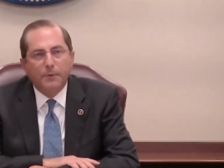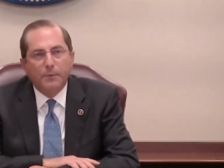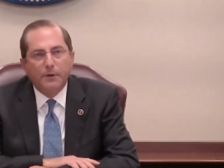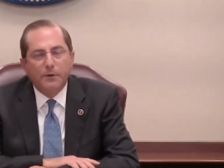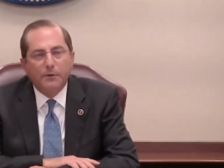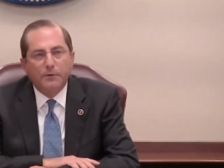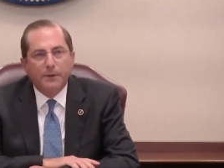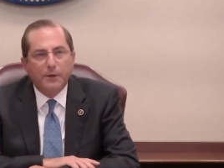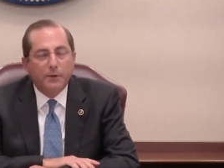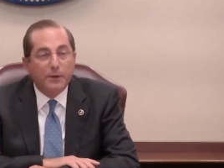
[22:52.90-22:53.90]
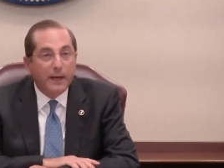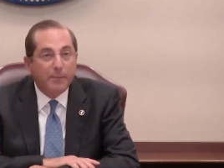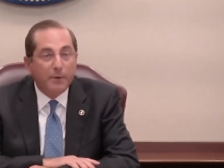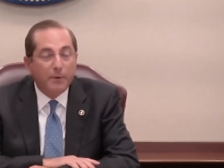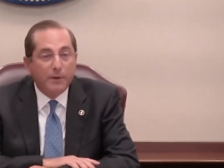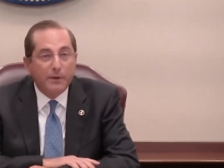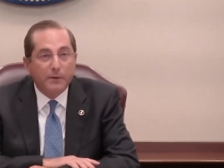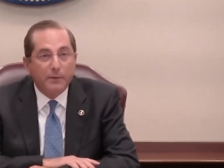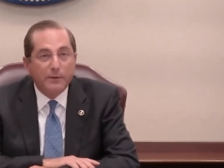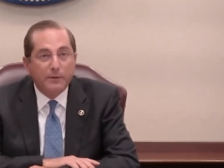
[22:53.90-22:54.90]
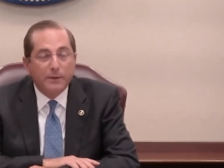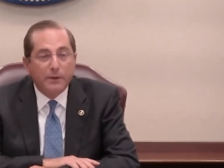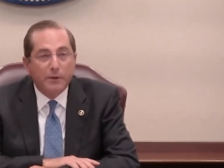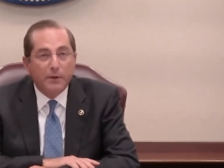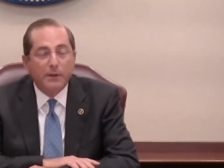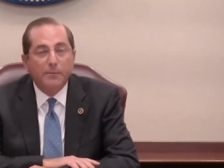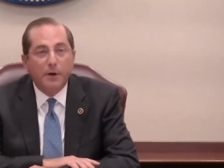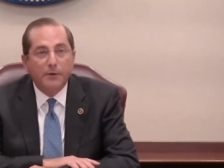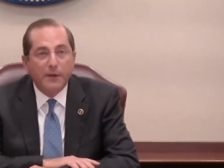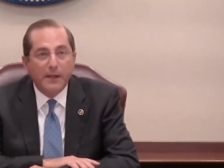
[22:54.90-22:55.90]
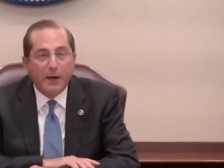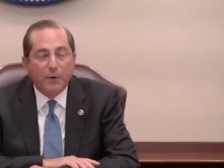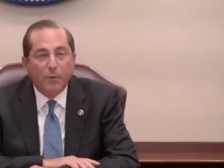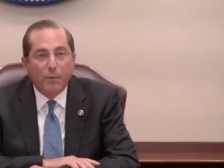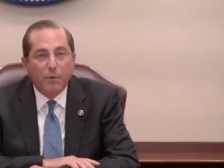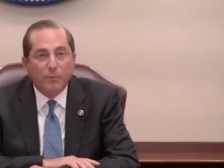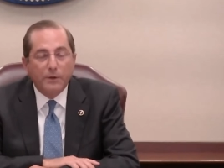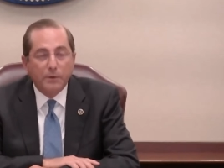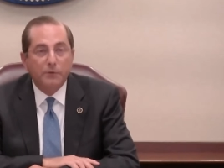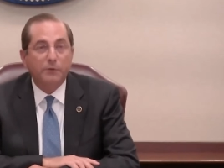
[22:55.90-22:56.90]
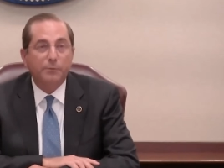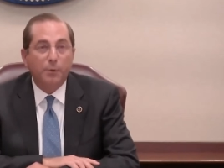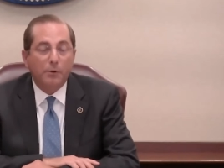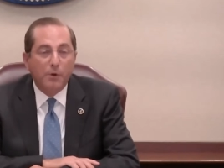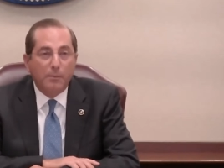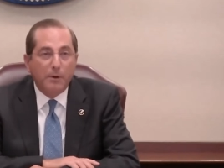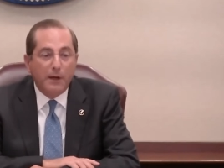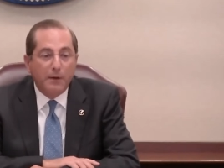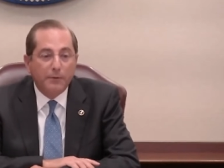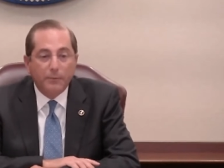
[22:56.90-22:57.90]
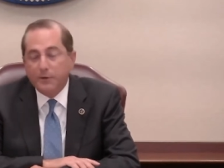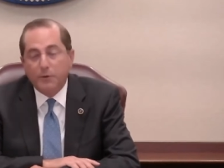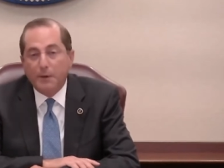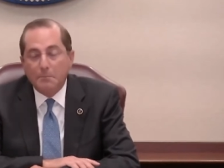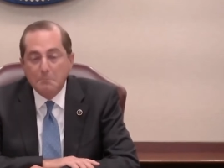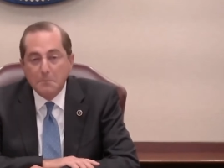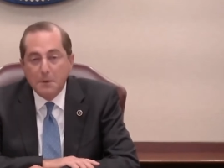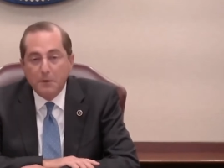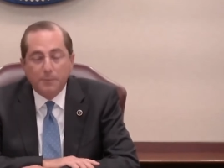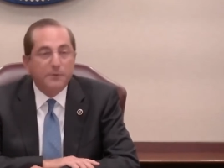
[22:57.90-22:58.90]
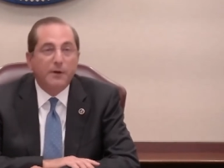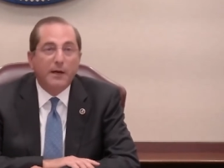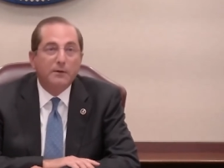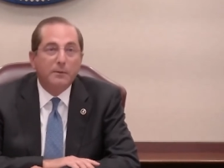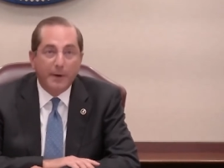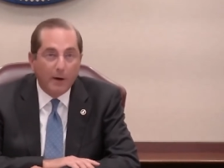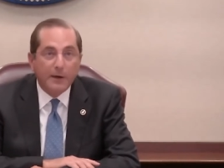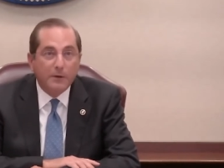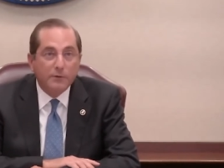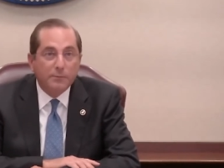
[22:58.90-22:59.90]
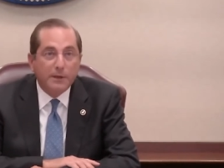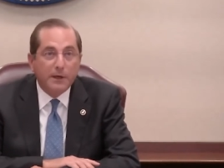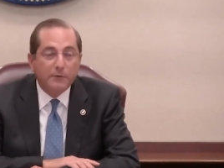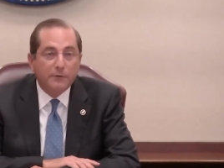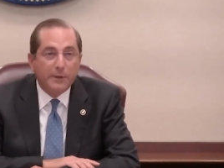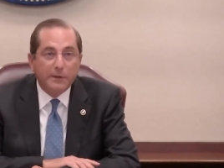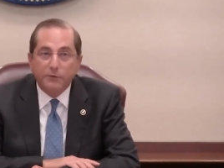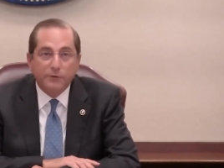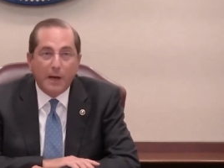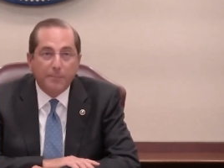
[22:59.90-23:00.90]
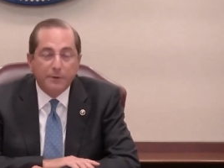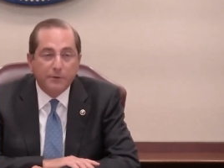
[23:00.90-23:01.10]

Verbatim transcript: We do it to be a good neighbor. We do it to be good in the multilateral world. We do it to support global health. We do it to protect Americans, because if we can stop